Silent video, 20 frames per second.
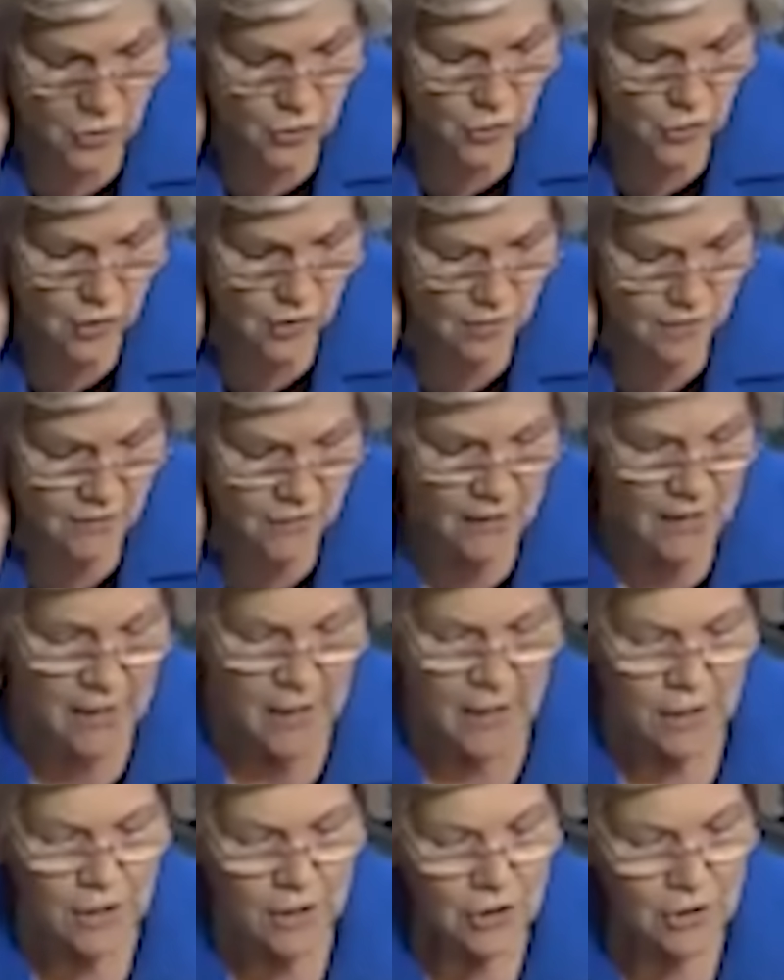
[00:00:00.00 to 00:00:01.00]
Scharr.
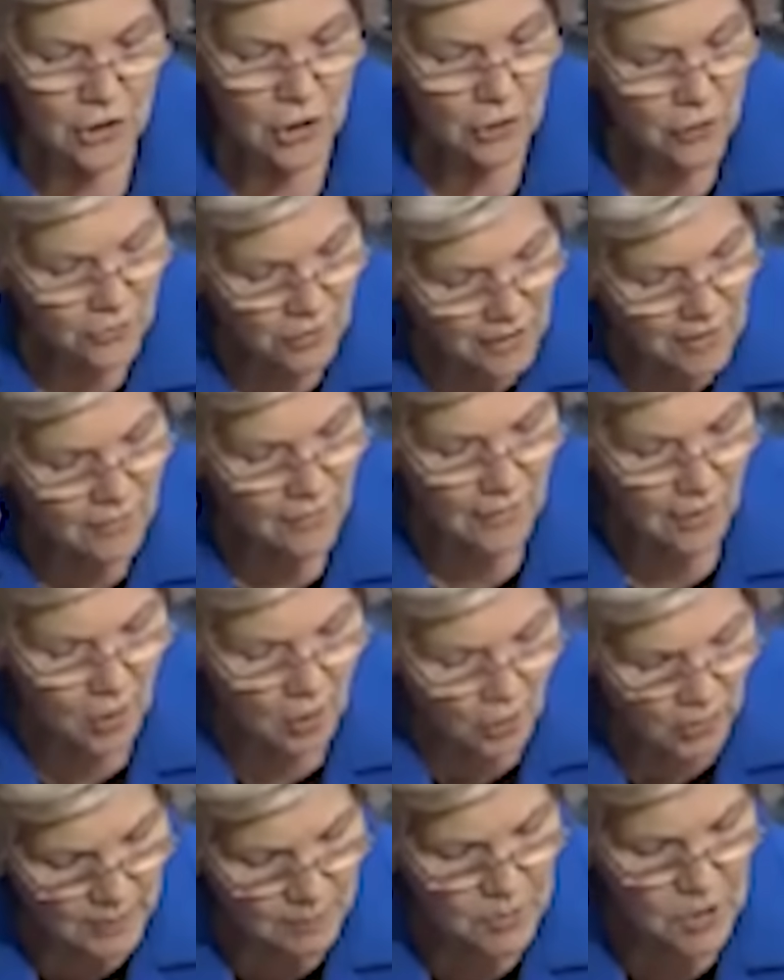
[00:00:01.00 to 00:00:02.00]
Do you think that
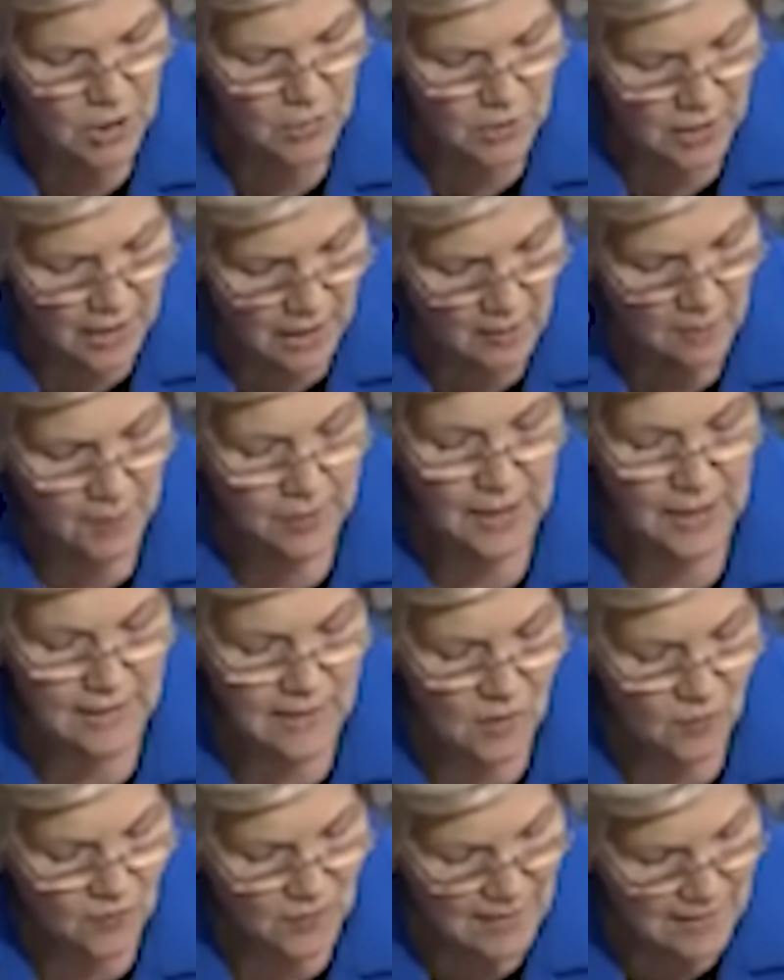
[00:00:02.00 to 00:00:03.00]
crypto
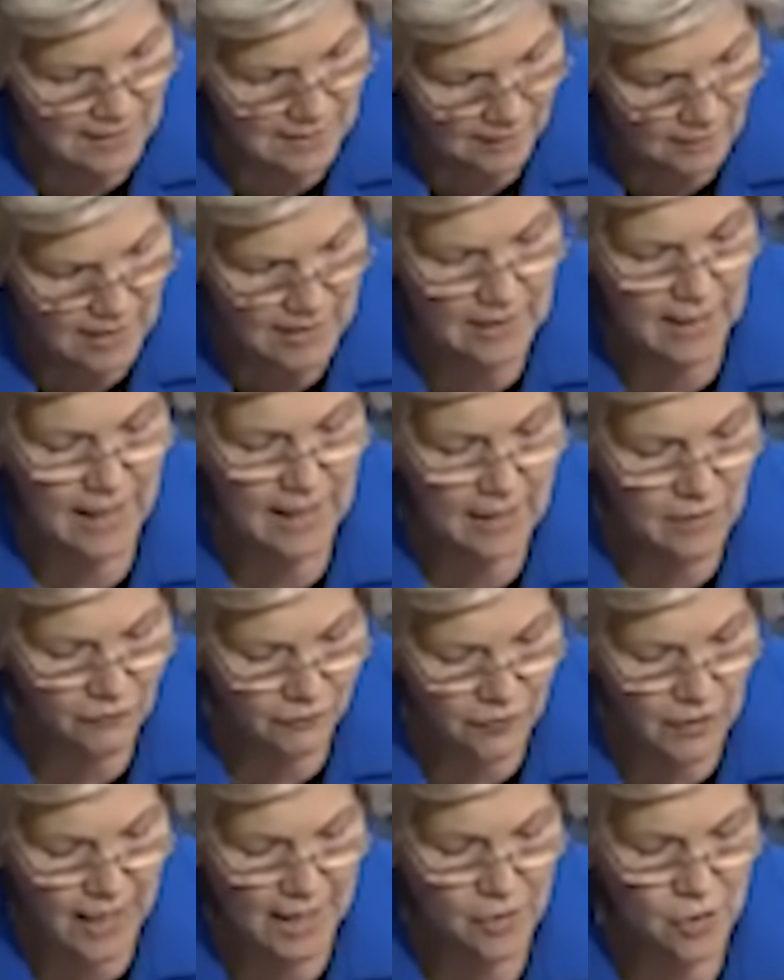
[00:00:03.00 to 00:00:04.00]
companies facilitating
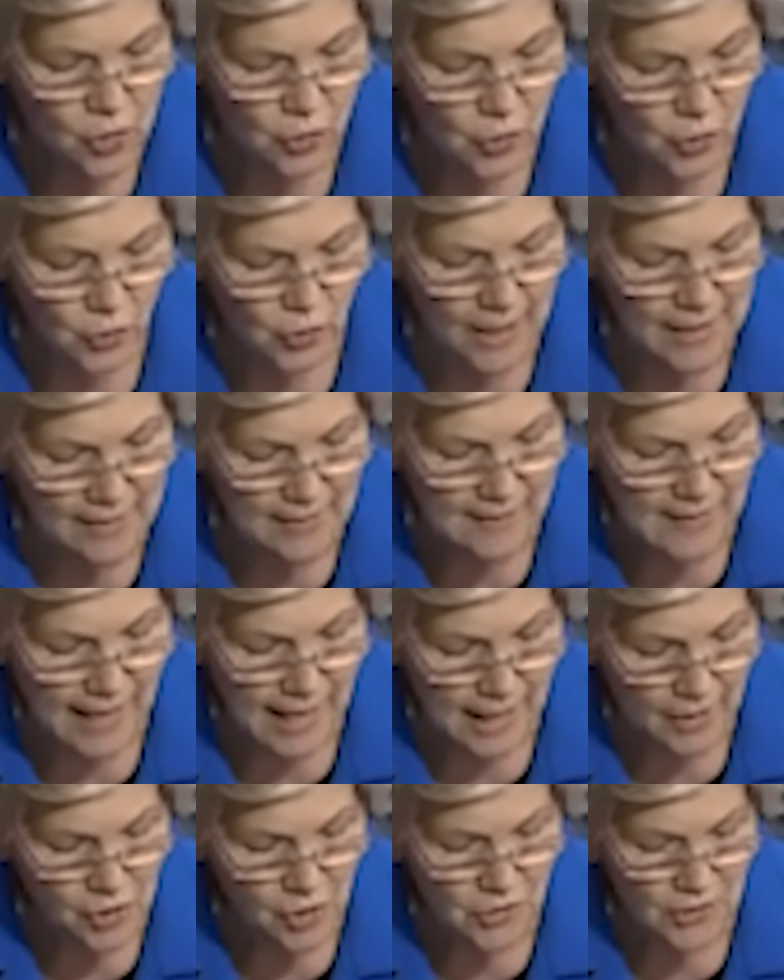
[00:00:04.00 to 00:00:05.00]
financial
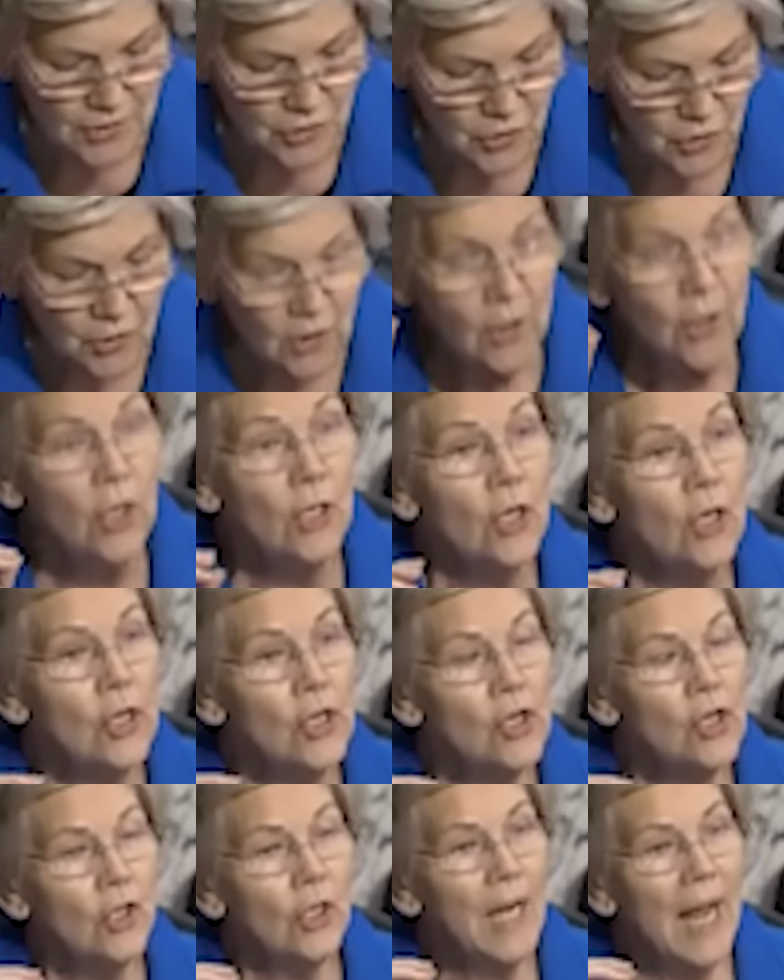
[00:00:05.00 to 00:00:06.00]
transactions
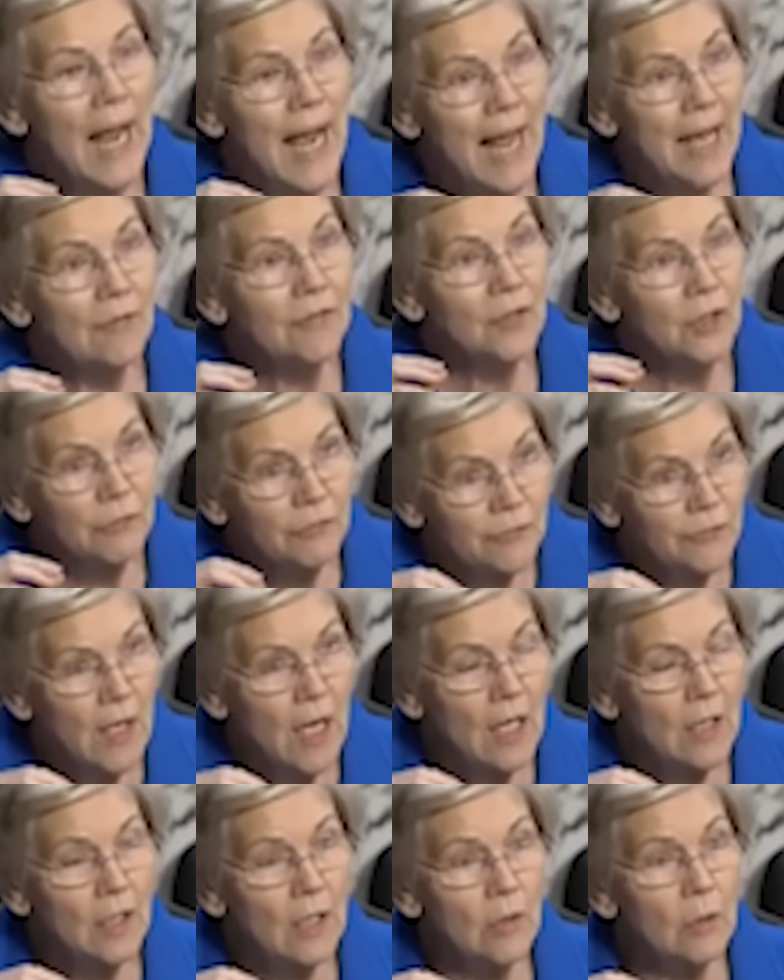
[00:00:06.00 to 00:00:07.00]
should have to
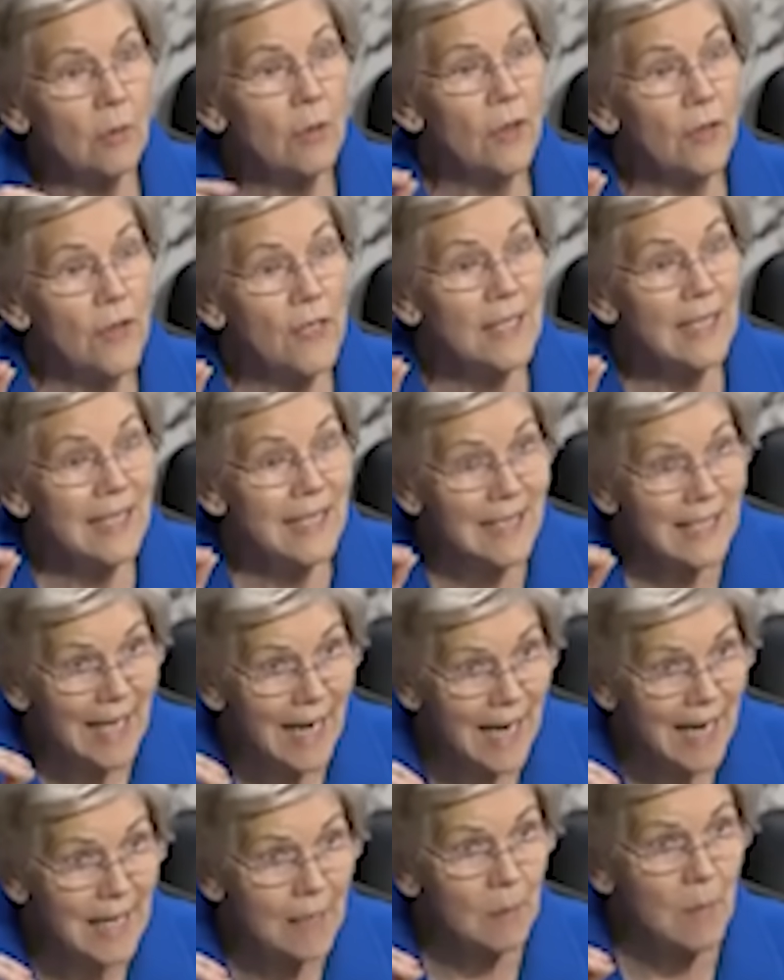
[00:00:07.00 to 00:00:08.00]
follow the
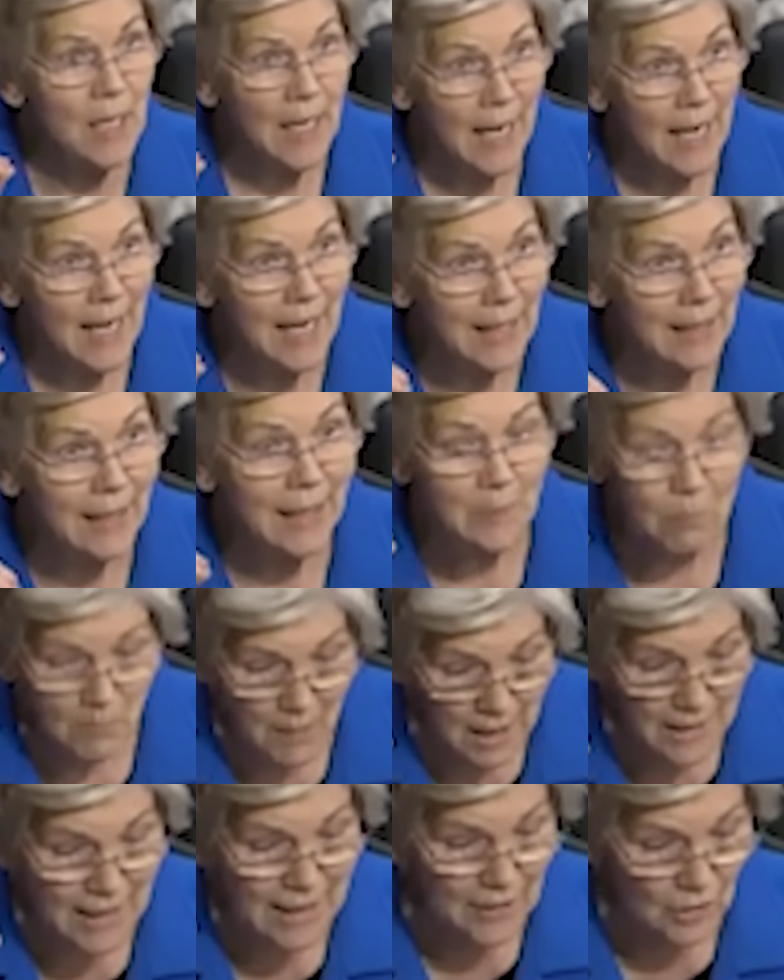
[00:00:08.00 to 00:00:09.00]
same
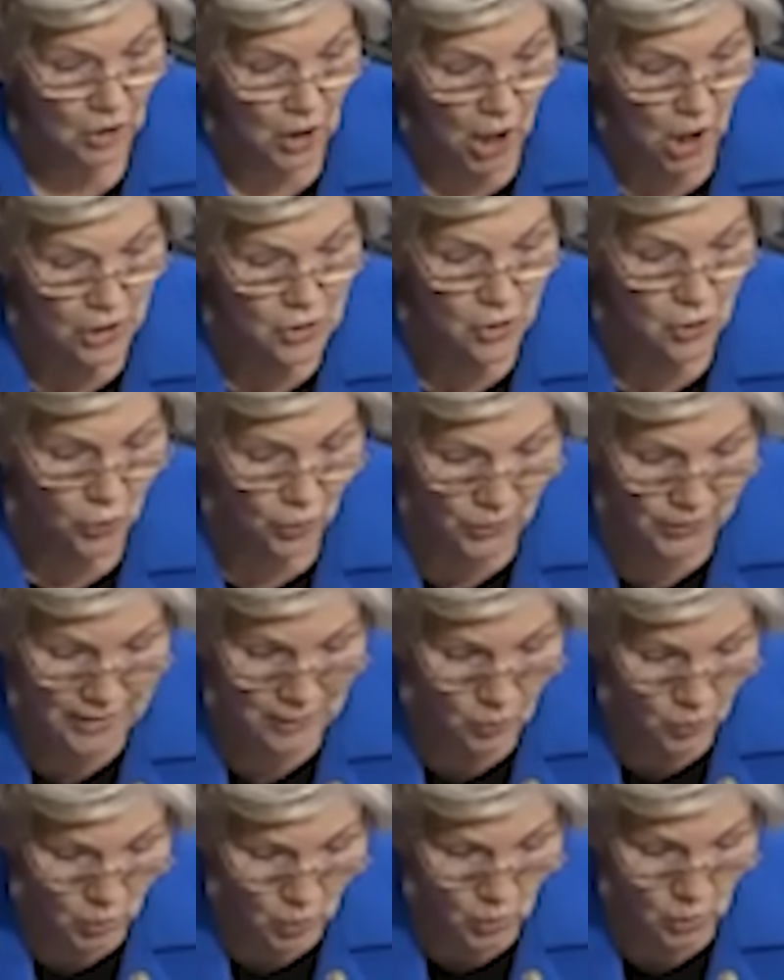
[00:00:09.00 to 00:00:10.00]
anti-money
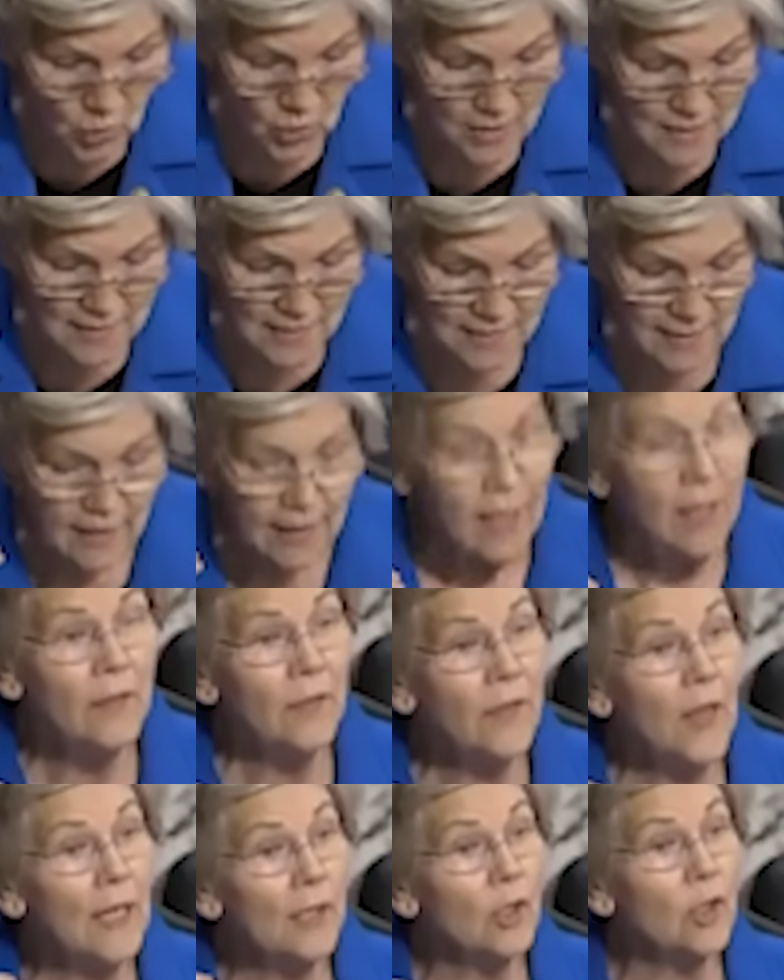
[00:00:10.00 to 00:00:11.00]
laundering rules
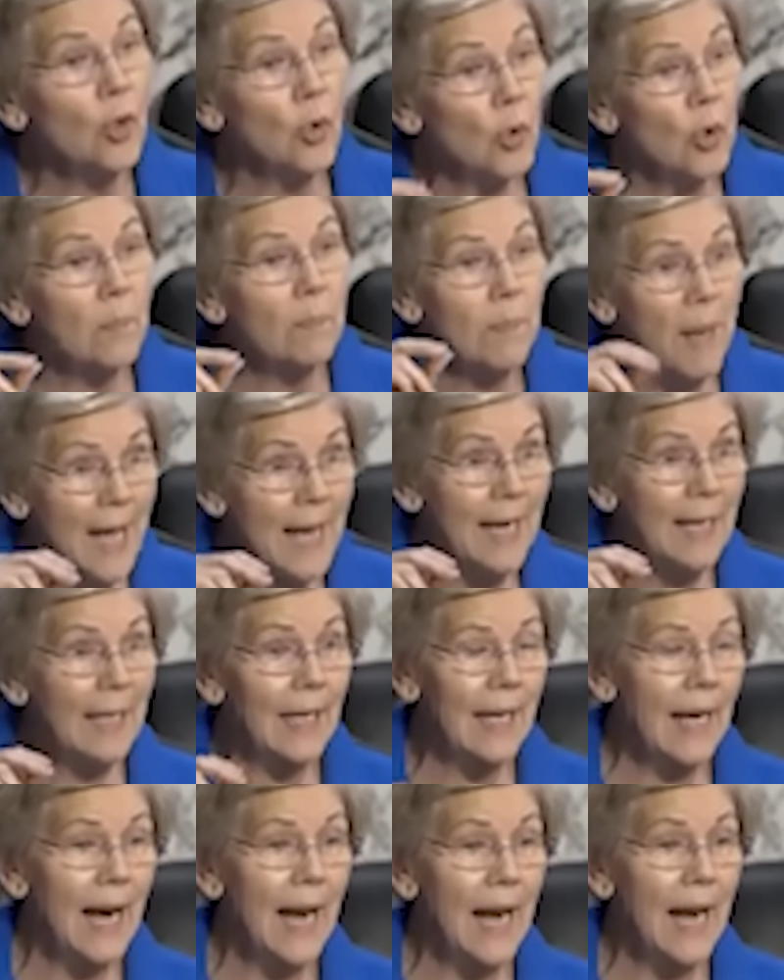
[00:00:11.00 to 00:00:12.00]
that your bank
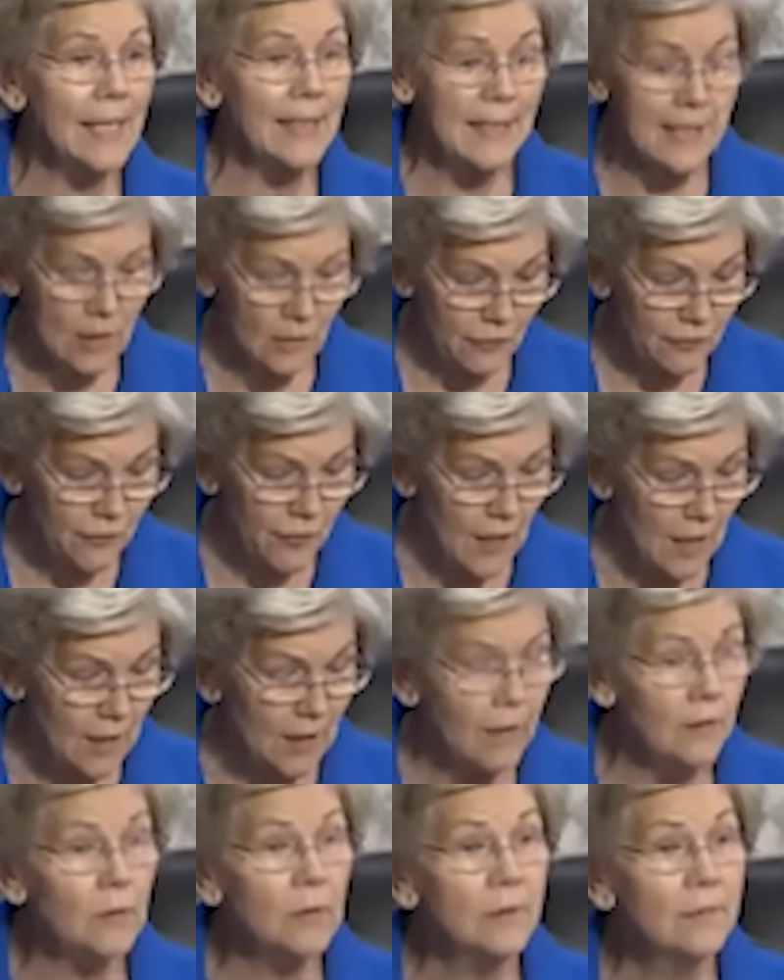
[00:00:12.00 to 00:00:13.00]
has to
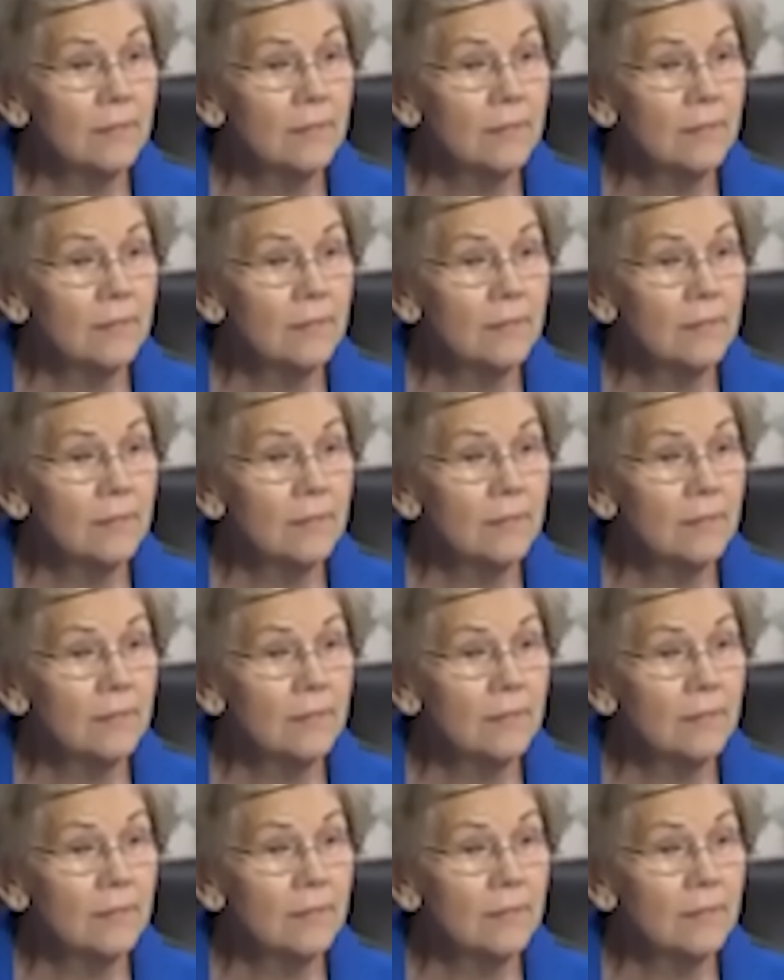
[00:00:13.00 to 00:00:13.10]
follow?